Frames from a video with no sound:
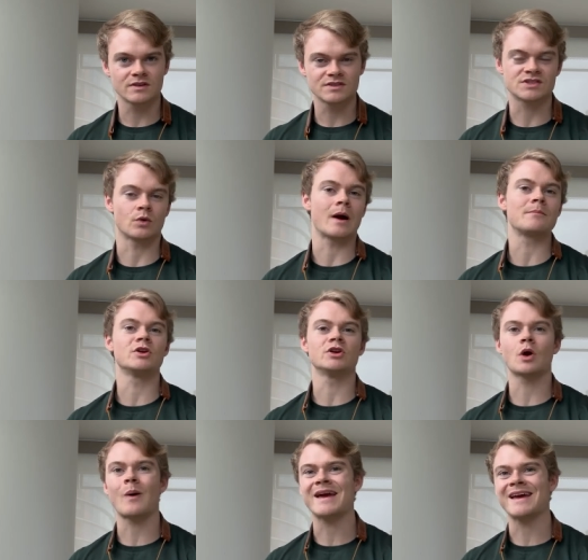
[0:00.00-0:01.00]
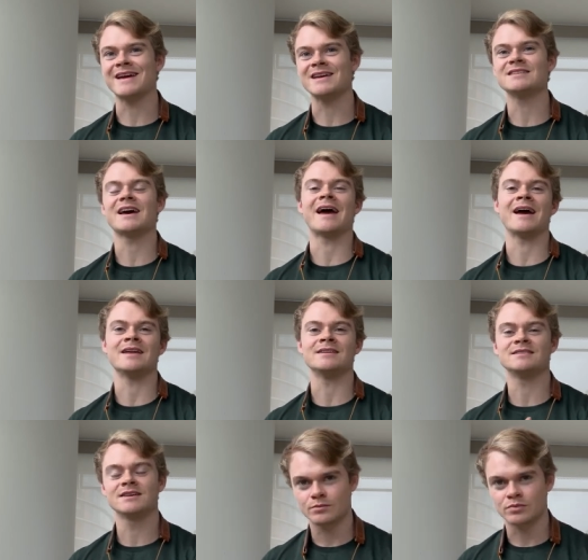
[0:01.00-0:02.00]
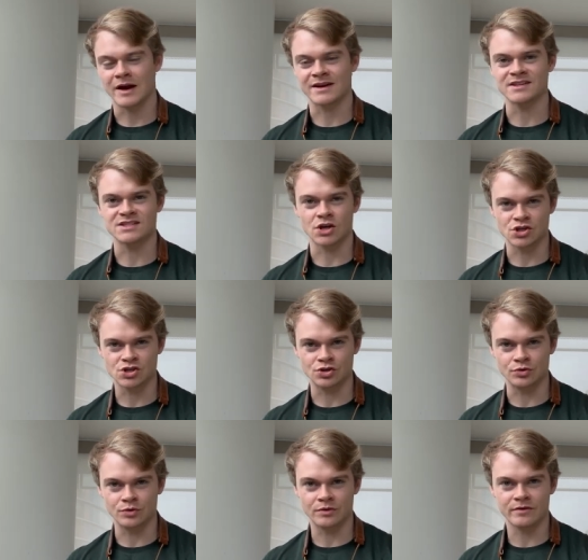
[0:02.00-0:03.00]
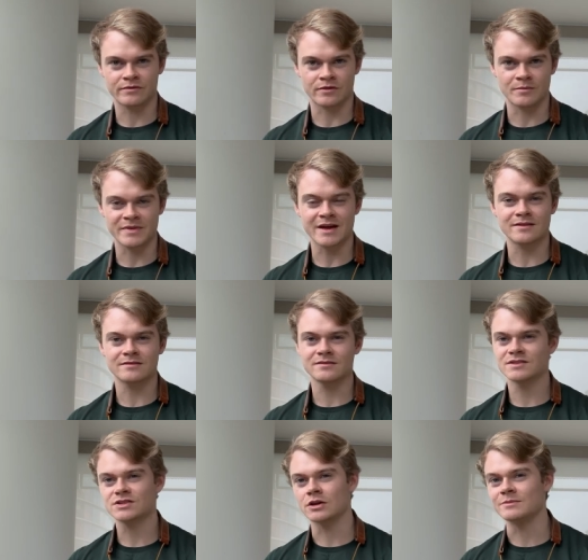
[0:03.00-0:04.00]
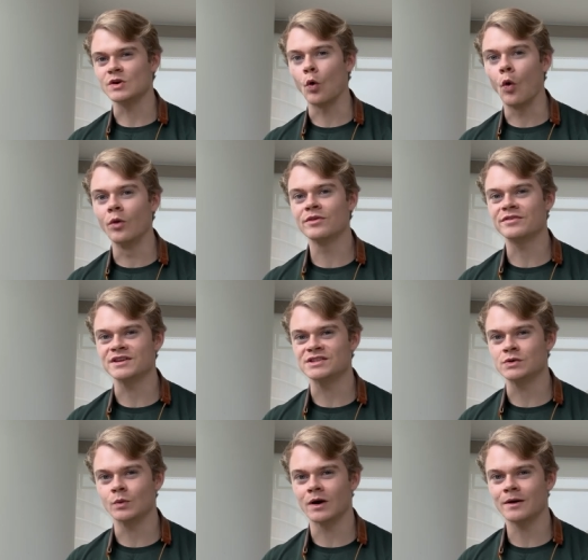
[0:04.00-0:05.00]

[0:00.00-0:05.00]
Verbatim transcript: So I'm going to go ahead and practice a tune from that. It's going to be all the things you are.